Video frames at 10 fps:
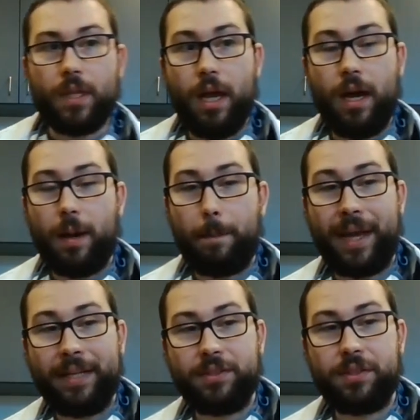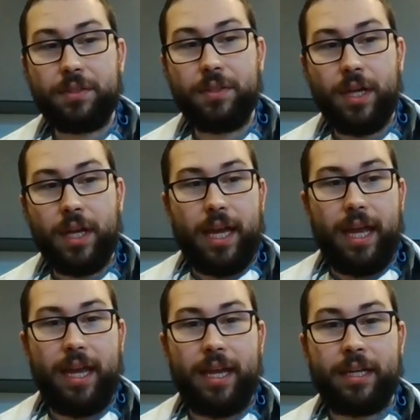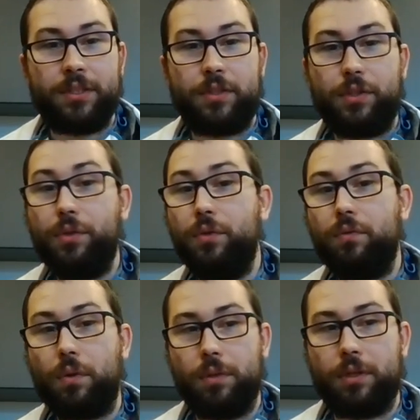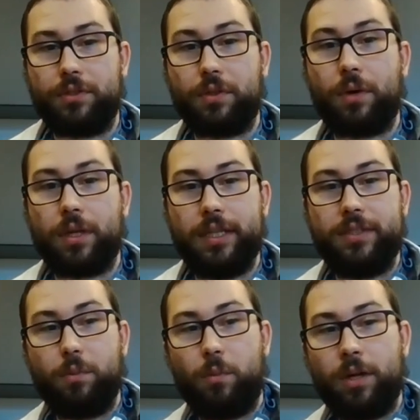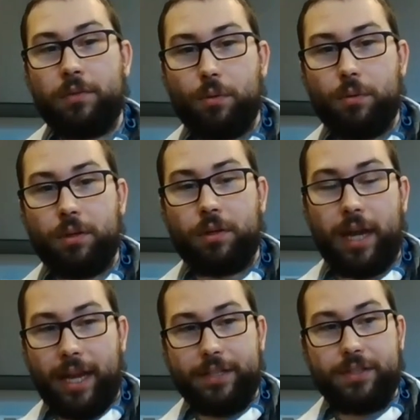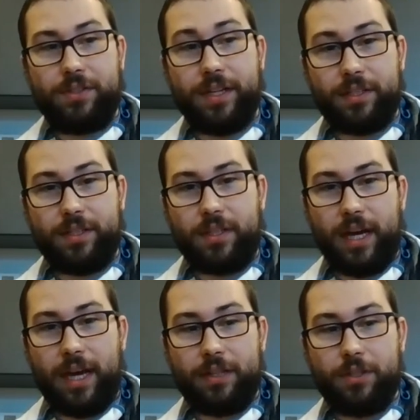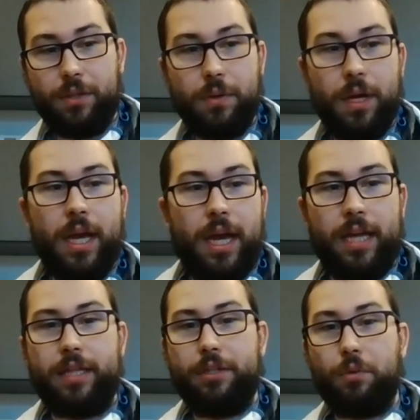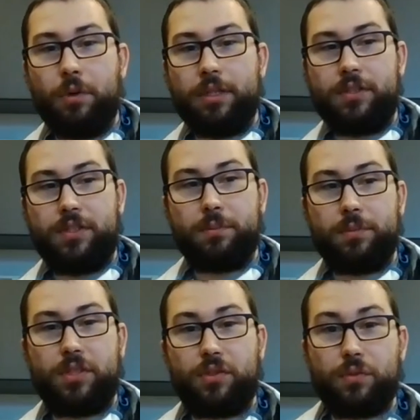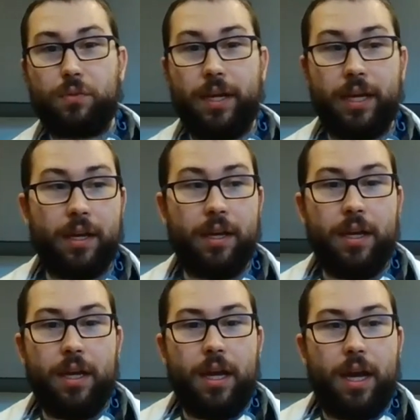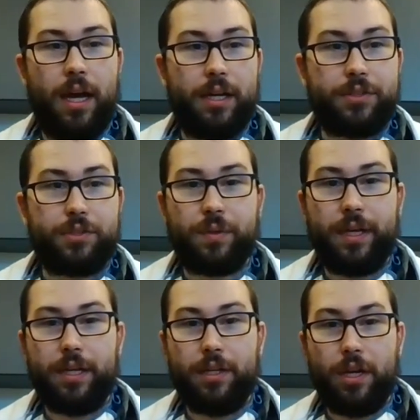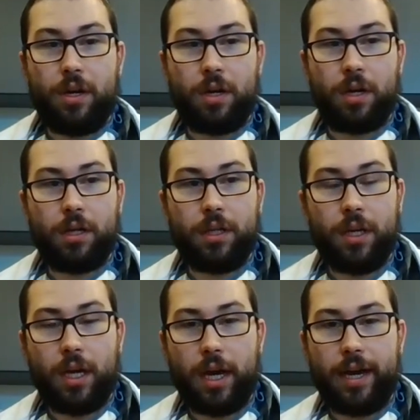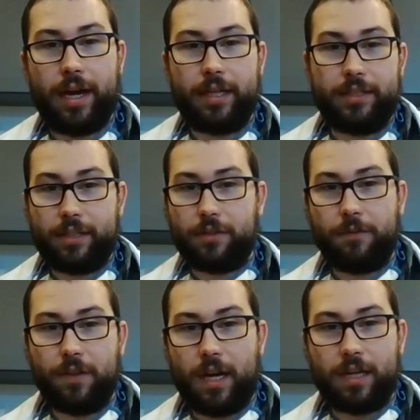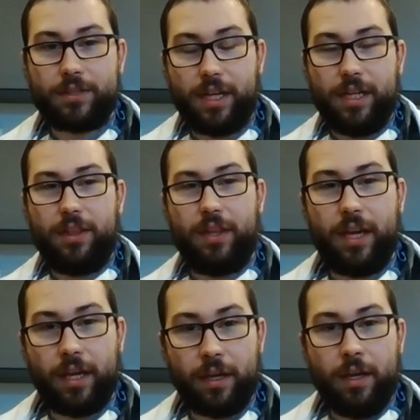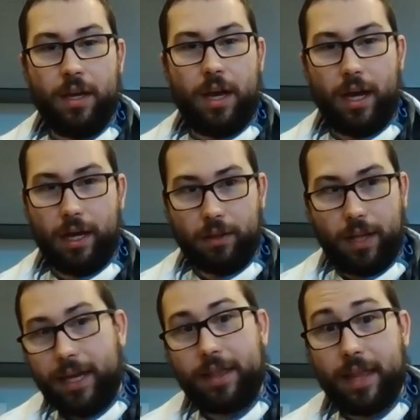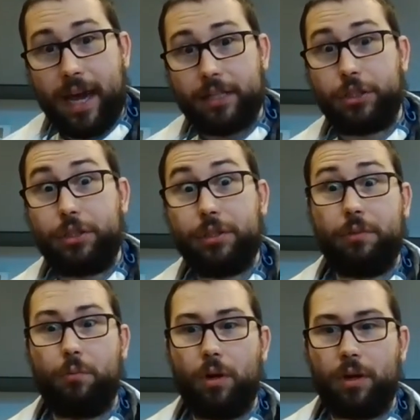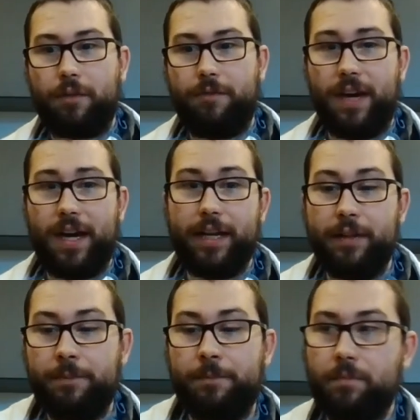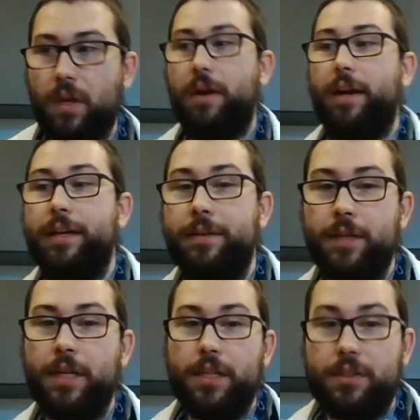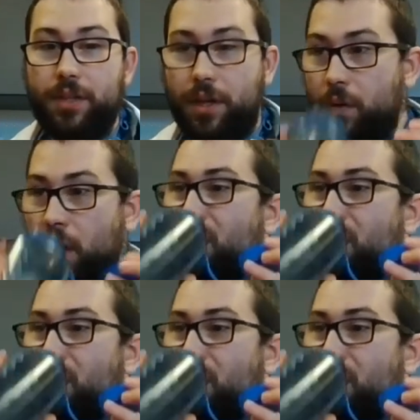a pencil, and 2 rulers, or at least 1 ruler and a stick to tie it to. And then you'll want some string. String, yarn, dental floss, anything like that should work fine. Alrighty, so